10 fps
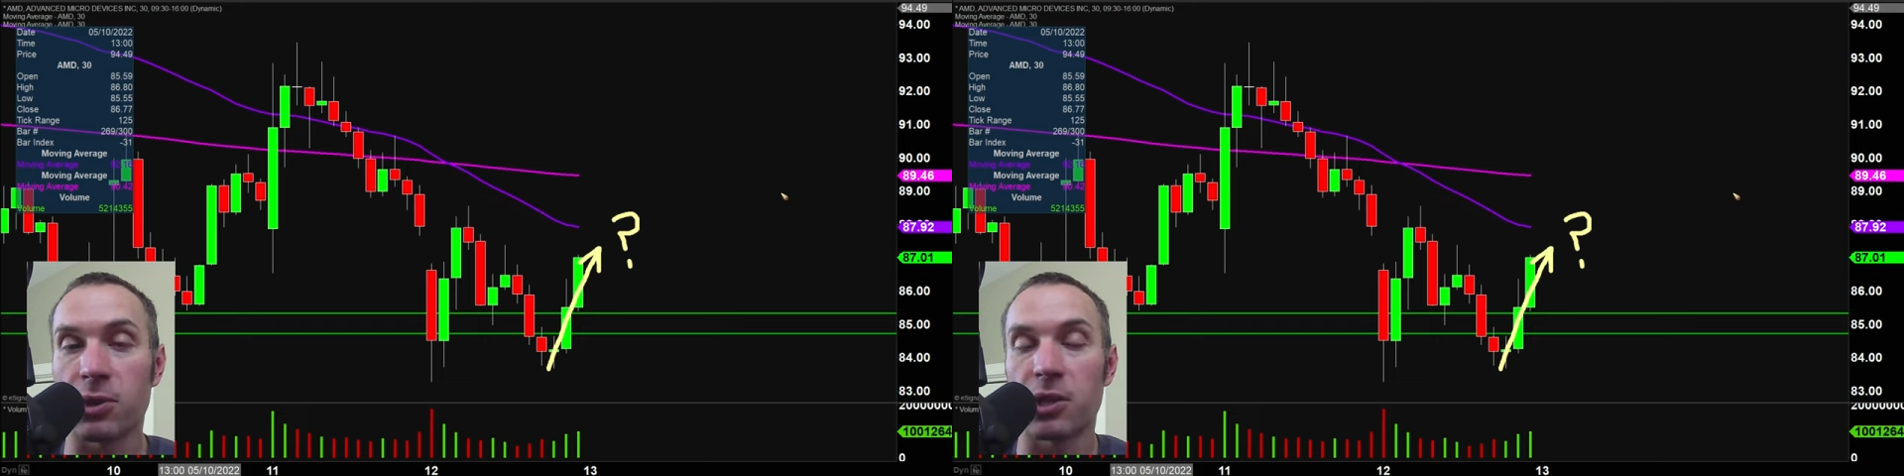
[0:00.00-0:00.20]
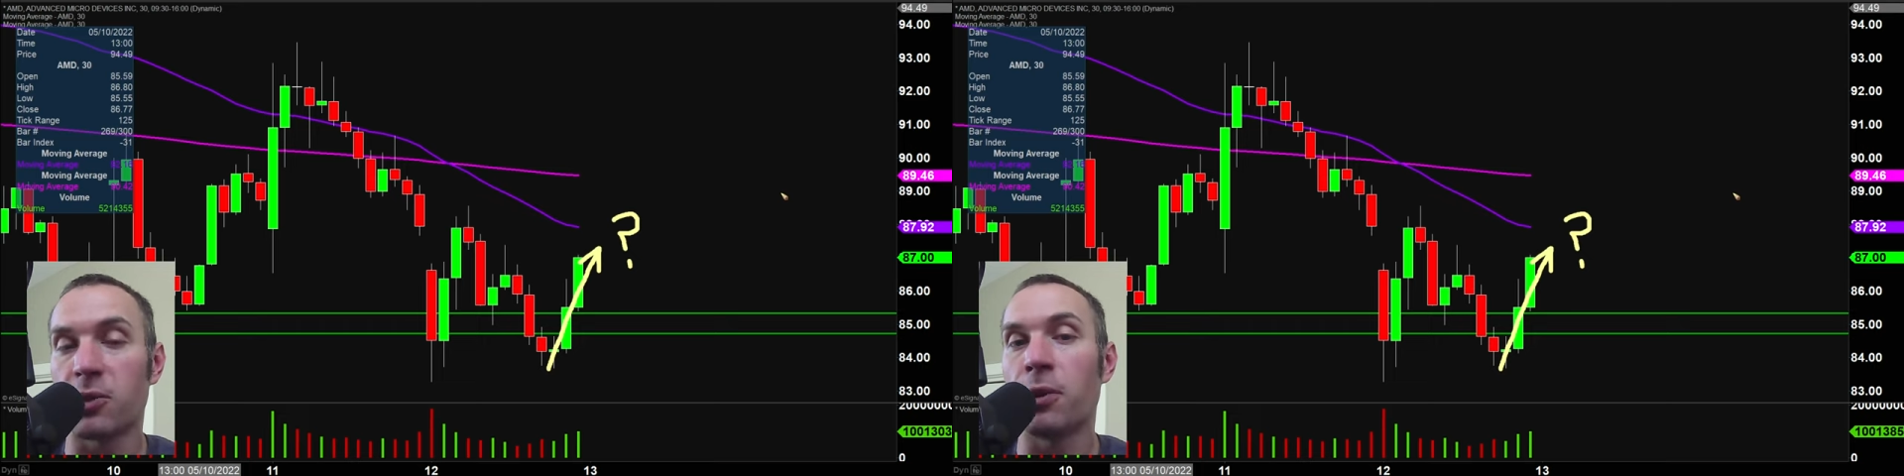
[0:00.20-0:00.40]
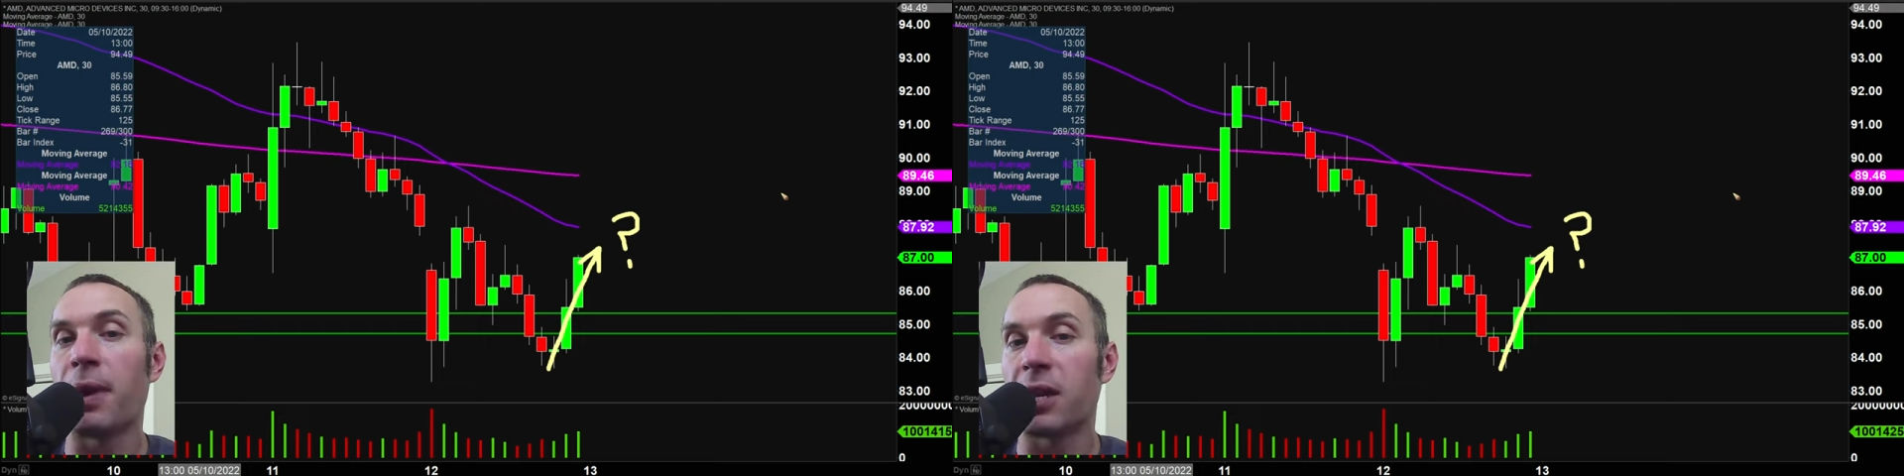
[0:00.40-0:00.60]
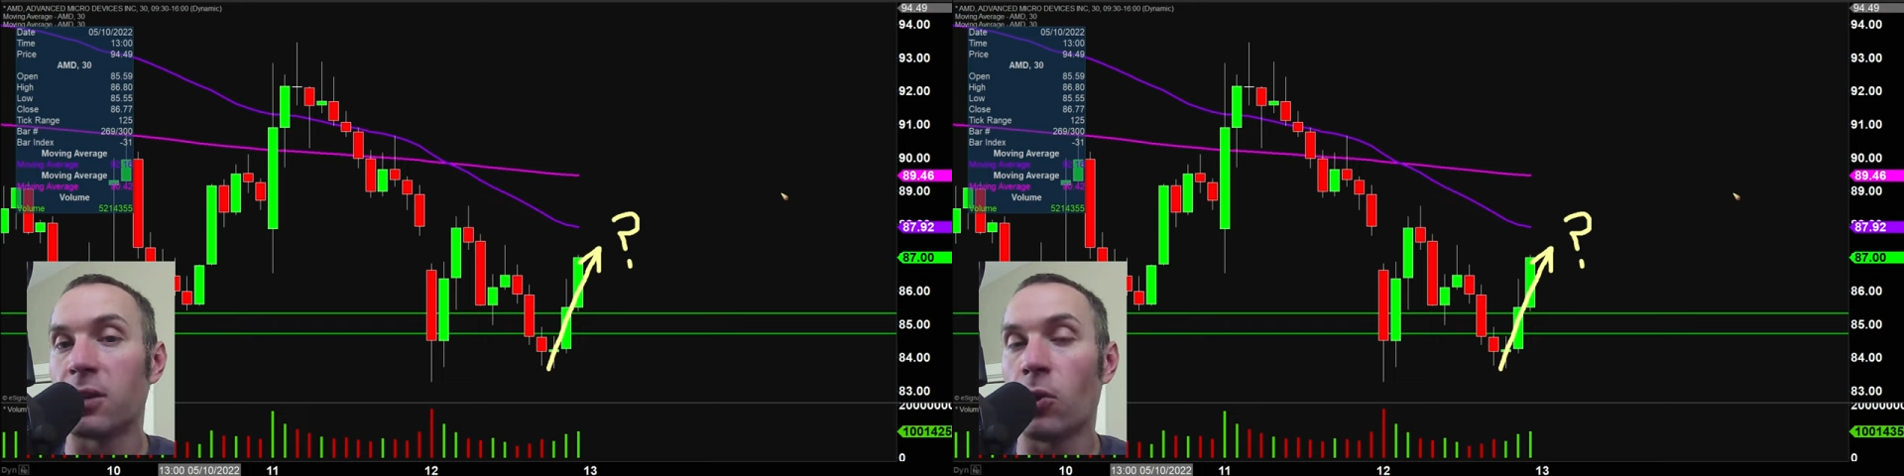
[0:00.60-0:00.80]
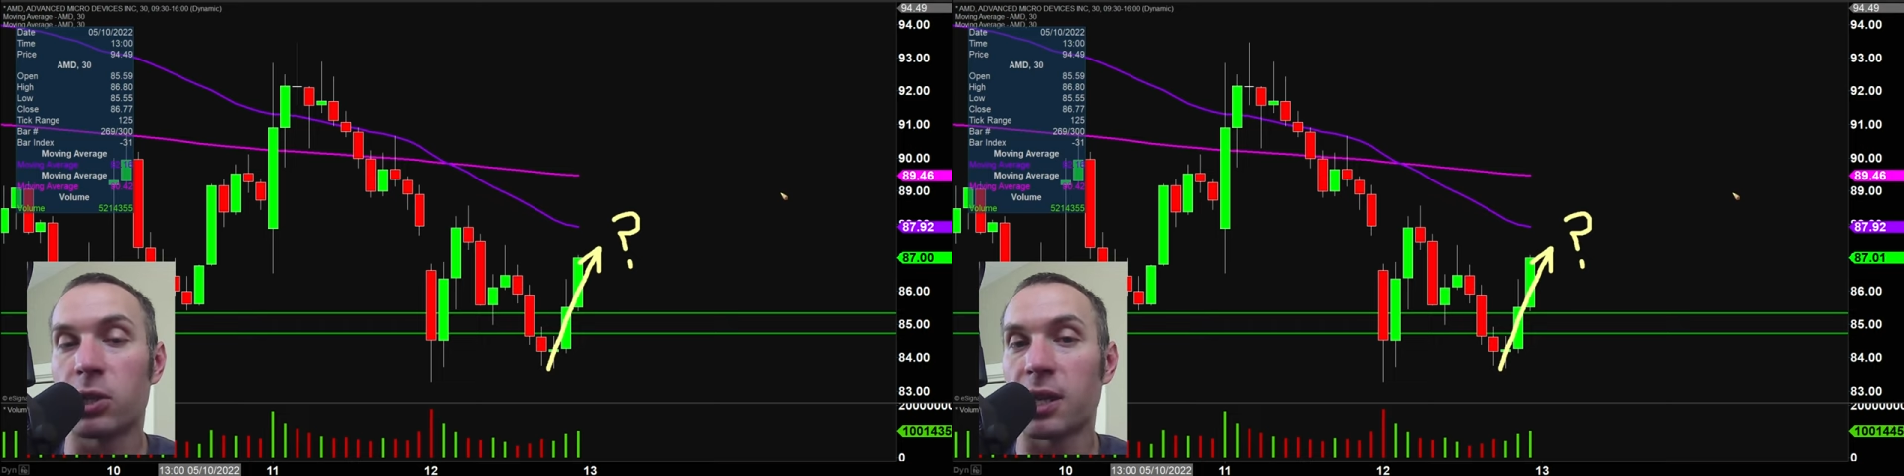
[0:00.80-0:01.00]
or else it would make
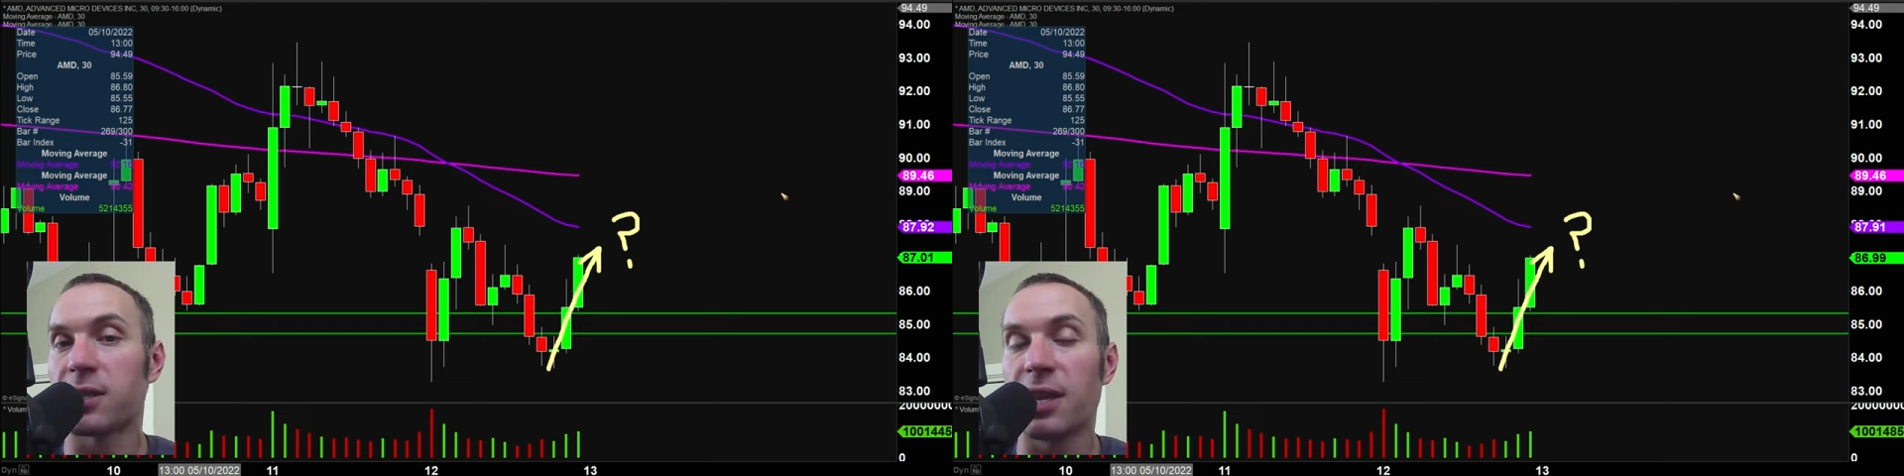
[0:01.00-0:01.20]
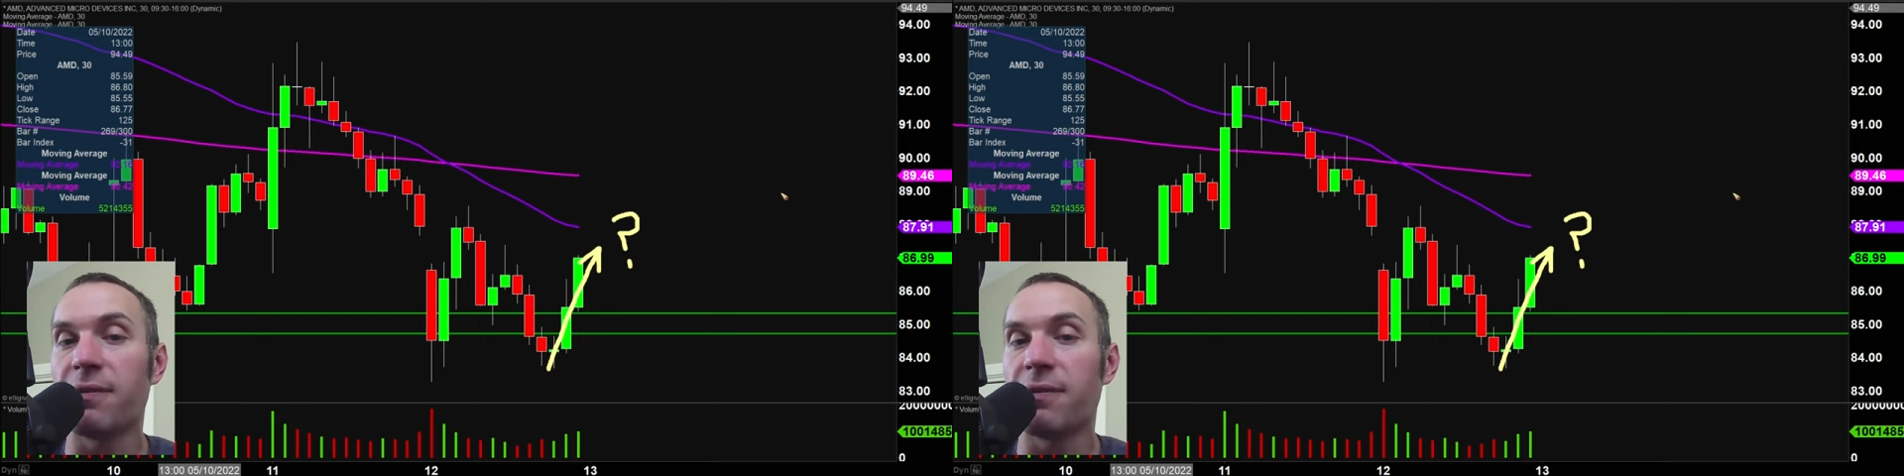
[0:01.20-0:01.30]
no sense to